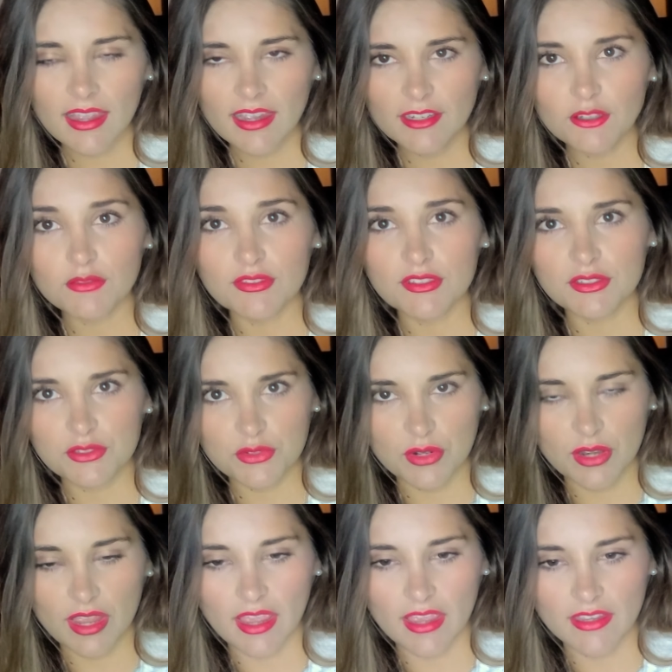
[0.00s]
kind of
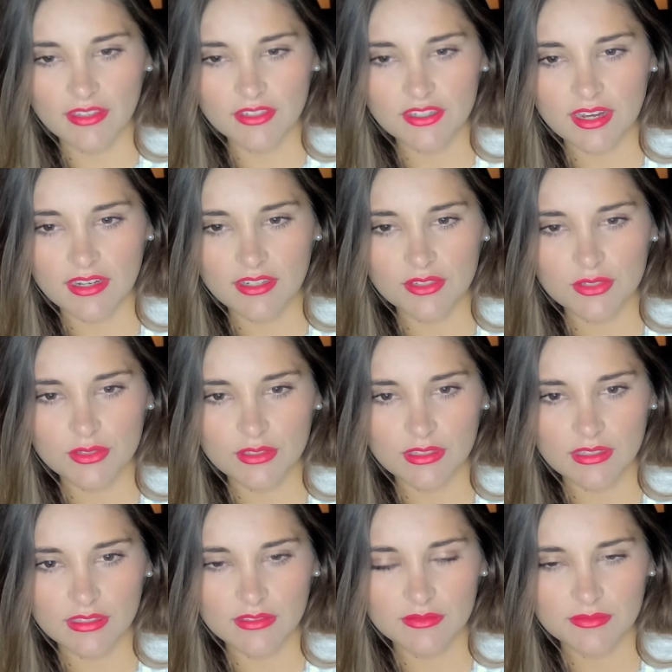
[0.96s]
strange
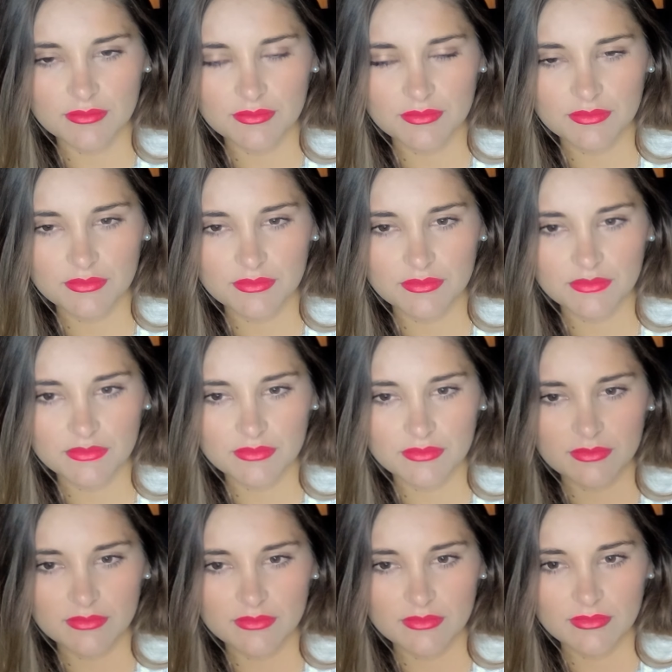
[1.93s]
actually.
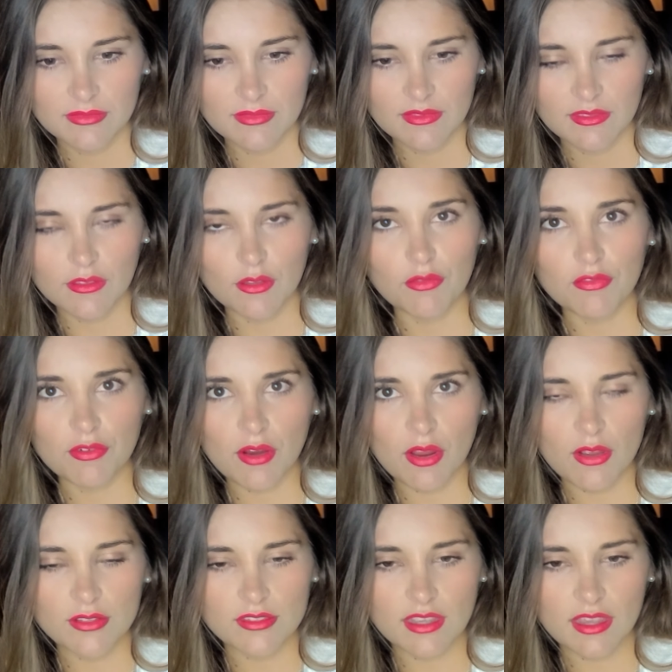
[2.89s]
The
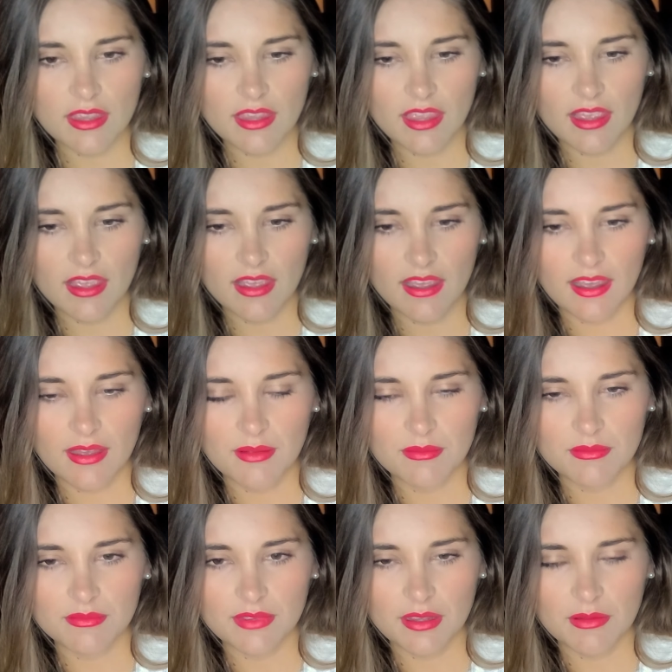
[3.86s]
frogs, I, I,
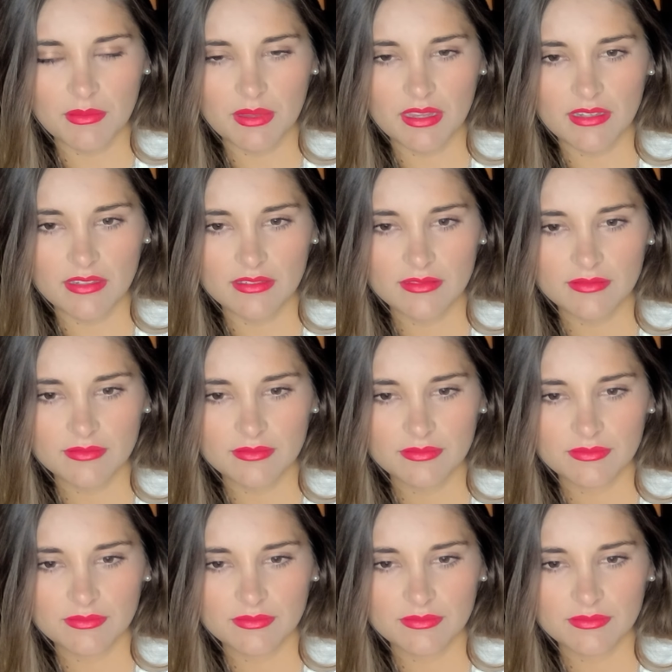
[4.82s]
I mean.